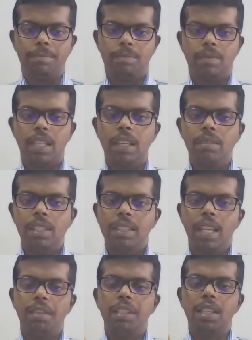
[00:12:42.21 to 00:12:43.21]
it will
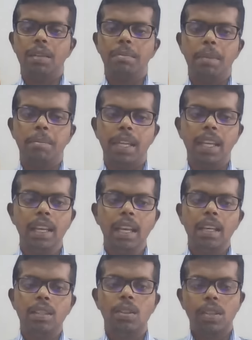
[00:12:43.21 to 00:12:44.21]
save in that memory,
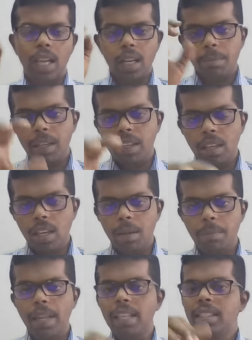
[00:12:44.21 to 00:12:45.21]
so that particular
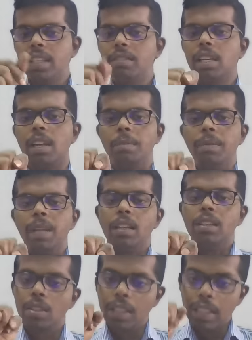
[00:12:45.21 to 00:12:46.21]
place it will come.
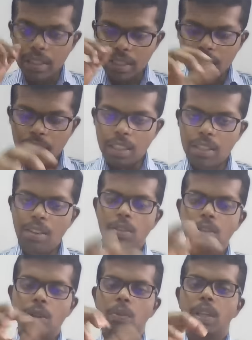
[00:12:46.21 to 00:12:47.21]
So this is
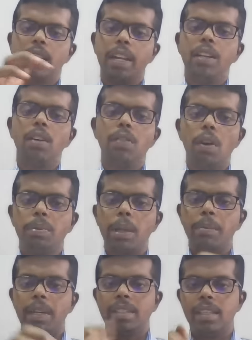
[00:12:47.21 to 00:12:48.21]
also one kind of
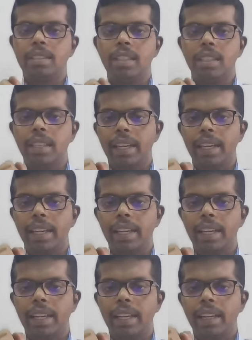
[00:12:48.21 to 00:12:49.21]
optimization techniques
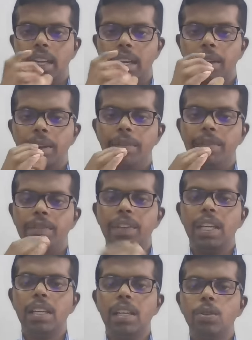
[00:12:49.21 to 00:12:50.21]
that
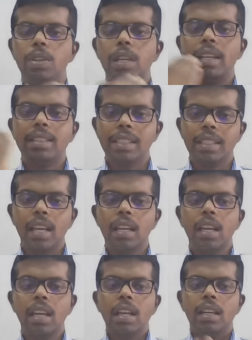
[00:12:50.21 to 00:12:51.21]
we'll utilize in the
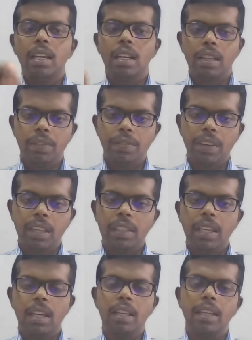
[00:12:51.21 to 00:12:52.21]
different
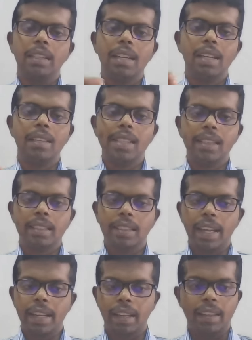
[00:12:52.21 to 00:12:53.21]
intelligent
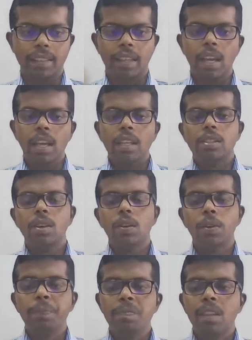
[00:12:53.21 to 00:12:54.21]
techniques.
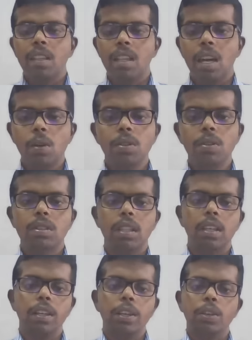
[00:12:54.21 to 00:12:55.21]
So now
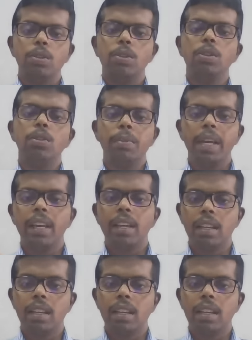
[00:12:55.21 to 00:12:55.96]
you may